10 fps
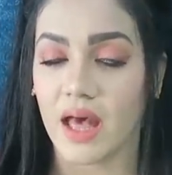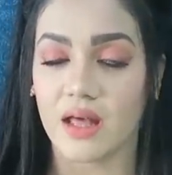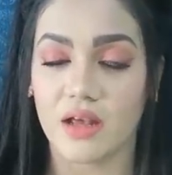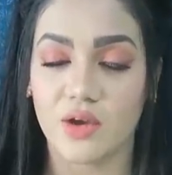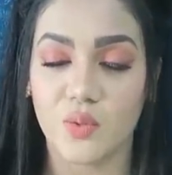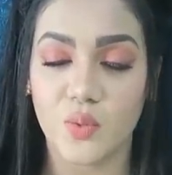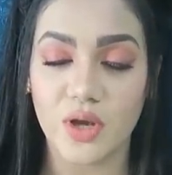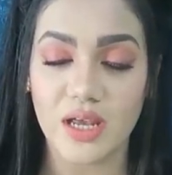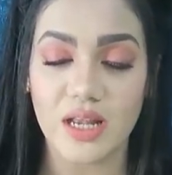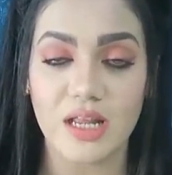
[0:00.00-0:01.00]
And I
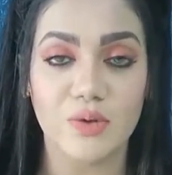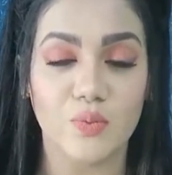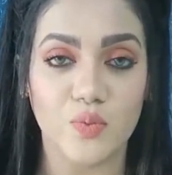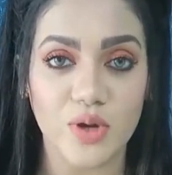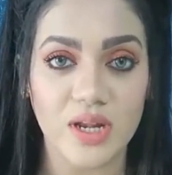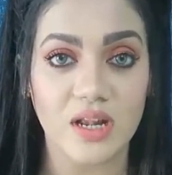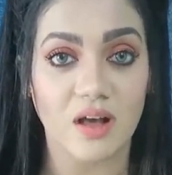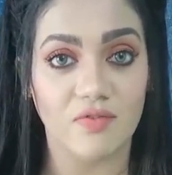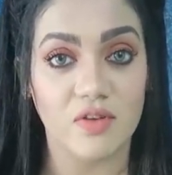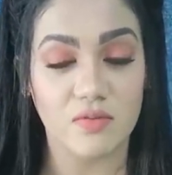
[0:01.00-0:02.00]
really
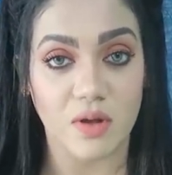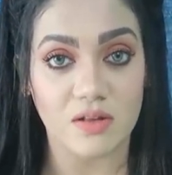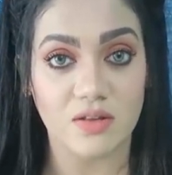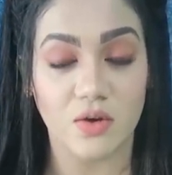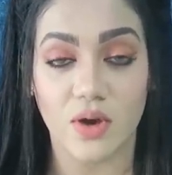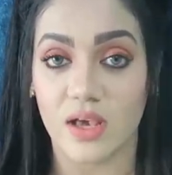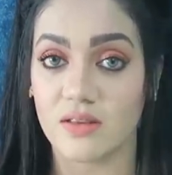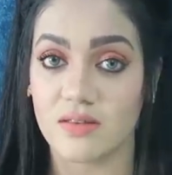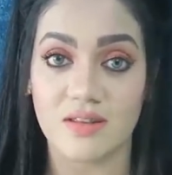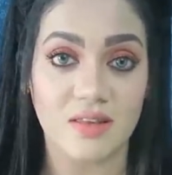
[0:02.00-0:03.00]
love this mask, you
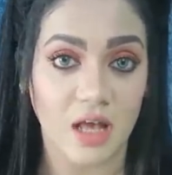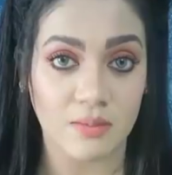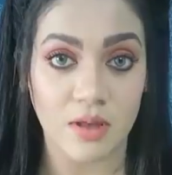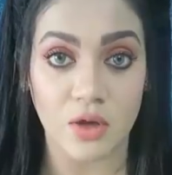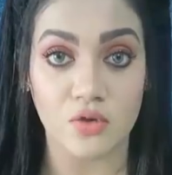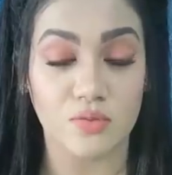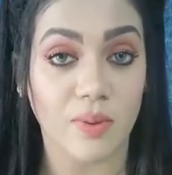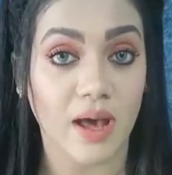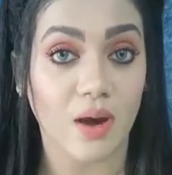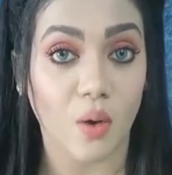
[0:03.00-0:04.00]
guys. This can be used
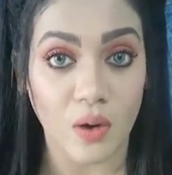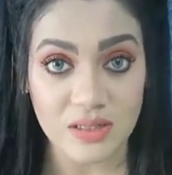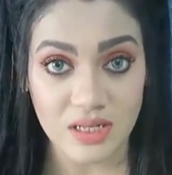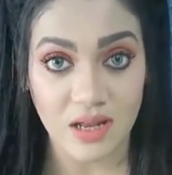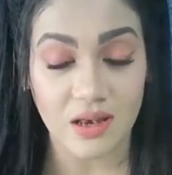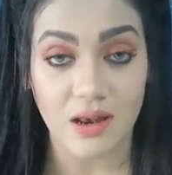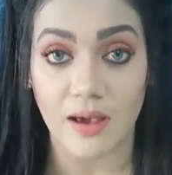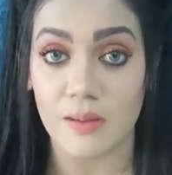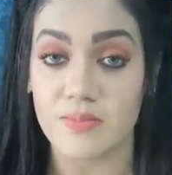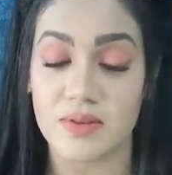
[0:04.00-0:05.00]
by all skin
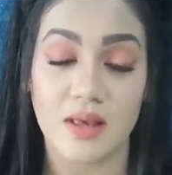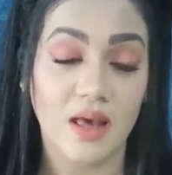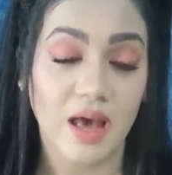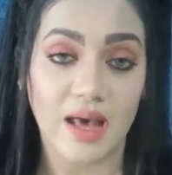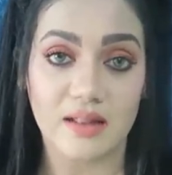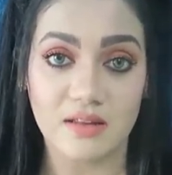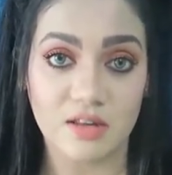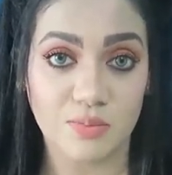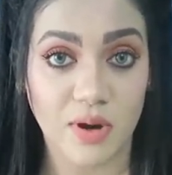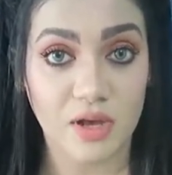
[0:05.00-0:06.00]
types, and this
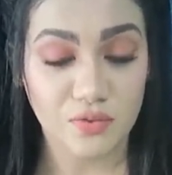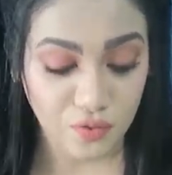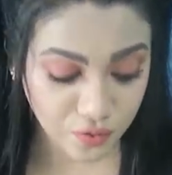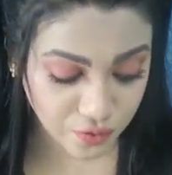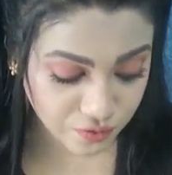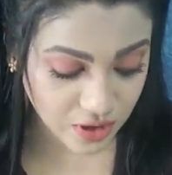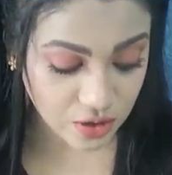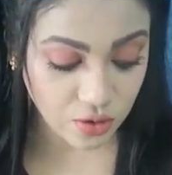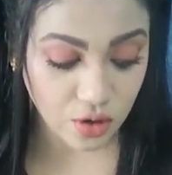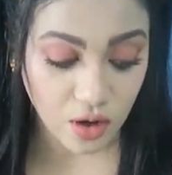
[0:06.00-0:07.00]
is priced for
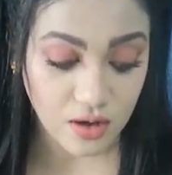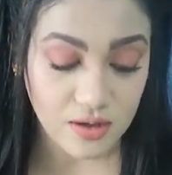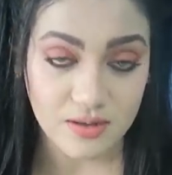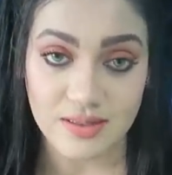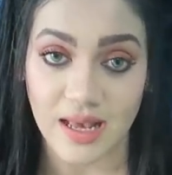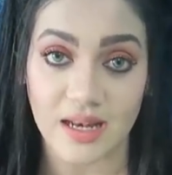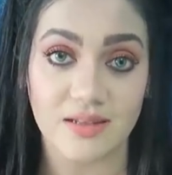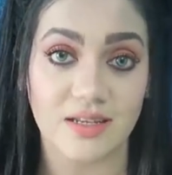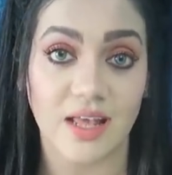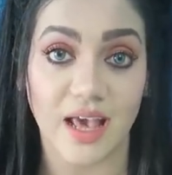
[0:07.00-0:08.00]
$52, and
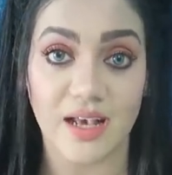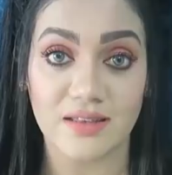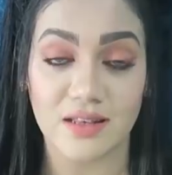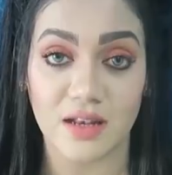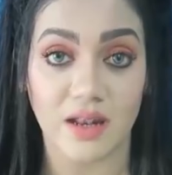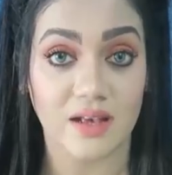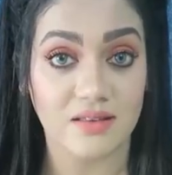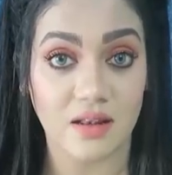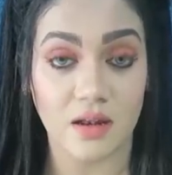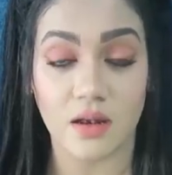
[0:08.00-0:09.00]
it's an
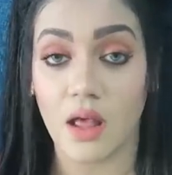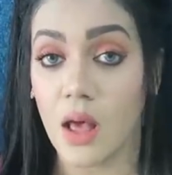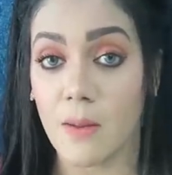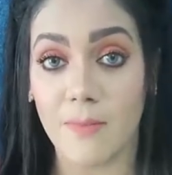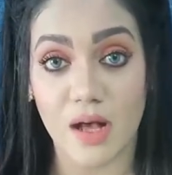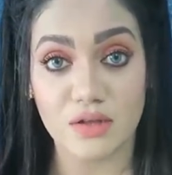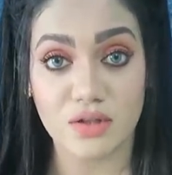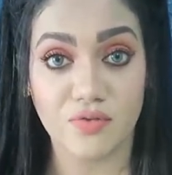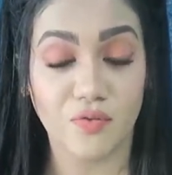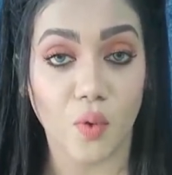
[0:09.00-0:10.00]
excellent
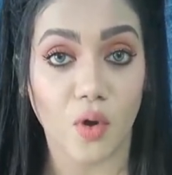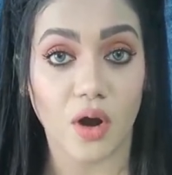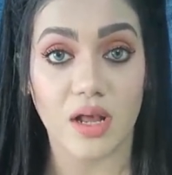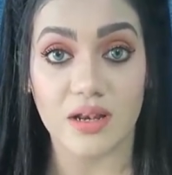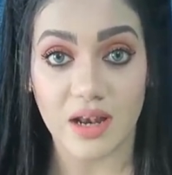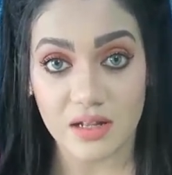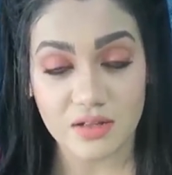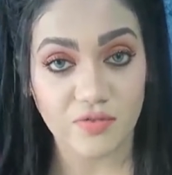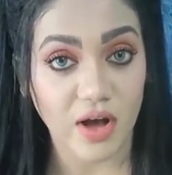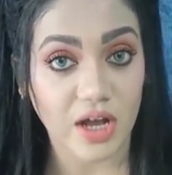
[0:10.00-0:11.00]
mask for
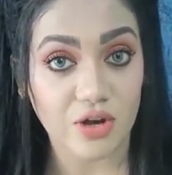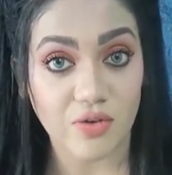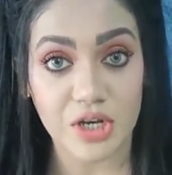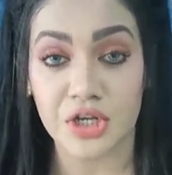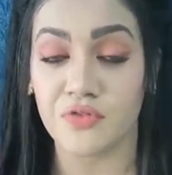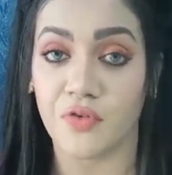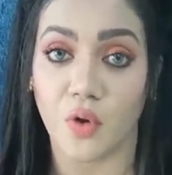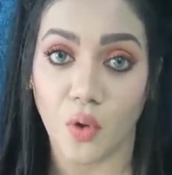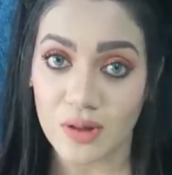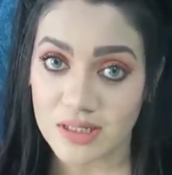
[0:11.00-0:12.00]
intensive hydration for
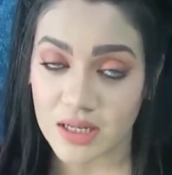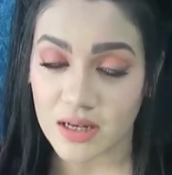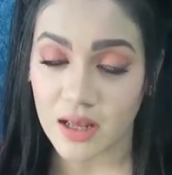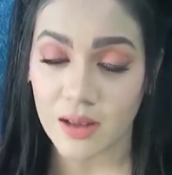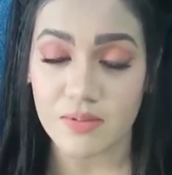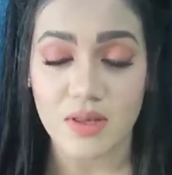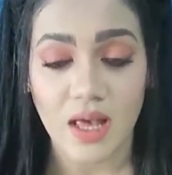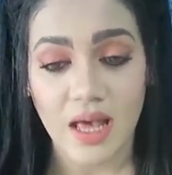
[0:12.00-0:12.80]
all skin types.